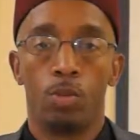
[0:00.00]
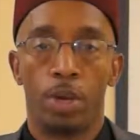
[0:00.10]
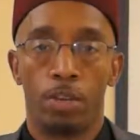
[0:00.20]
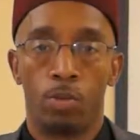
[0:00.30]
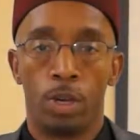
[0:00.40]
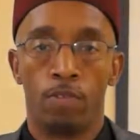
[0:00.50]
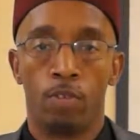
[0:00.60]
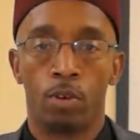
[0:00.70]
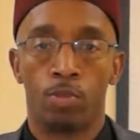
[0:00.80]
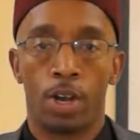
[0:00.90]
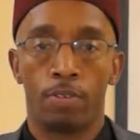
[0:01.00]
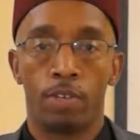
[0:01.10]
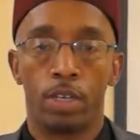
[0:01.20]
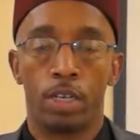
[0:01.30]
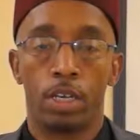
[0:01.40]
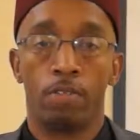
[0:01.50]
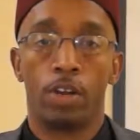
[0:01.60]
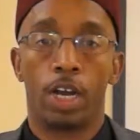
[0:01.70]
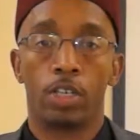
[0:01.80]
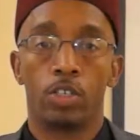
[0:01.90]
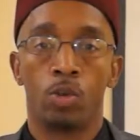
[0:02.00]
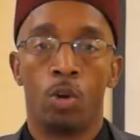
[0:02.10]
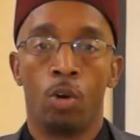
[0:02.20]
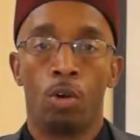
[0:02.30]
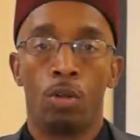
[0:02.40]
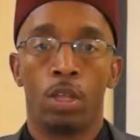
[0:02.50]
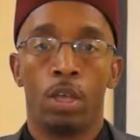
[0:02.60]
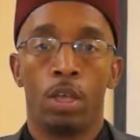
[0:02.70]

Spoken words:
paved the way for the Prophet, giving honors to all